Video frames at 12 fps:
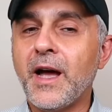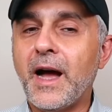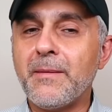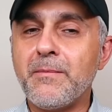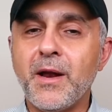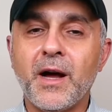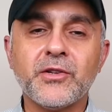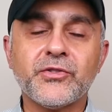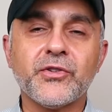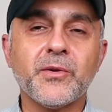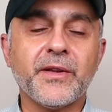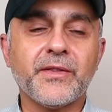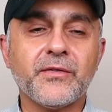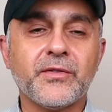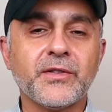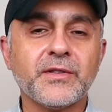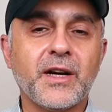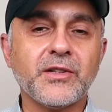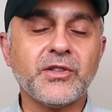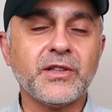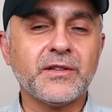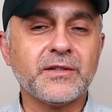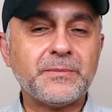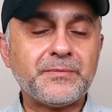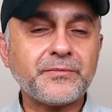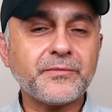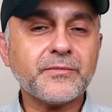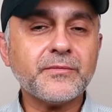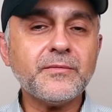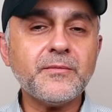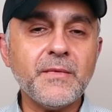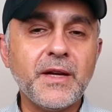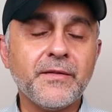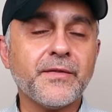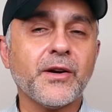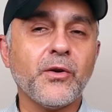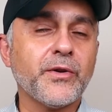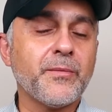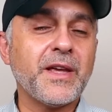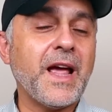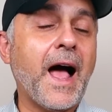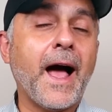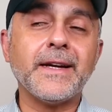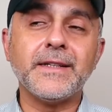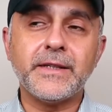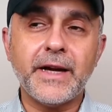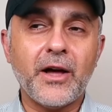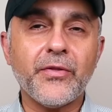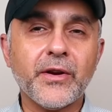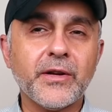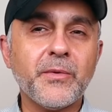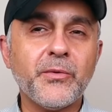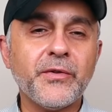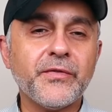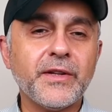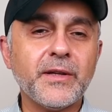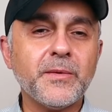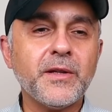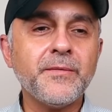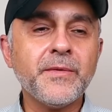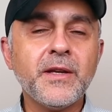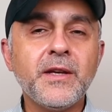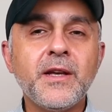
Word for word: I'm not sure about the Versace's if they're going to be. I doubt they're going to be refillable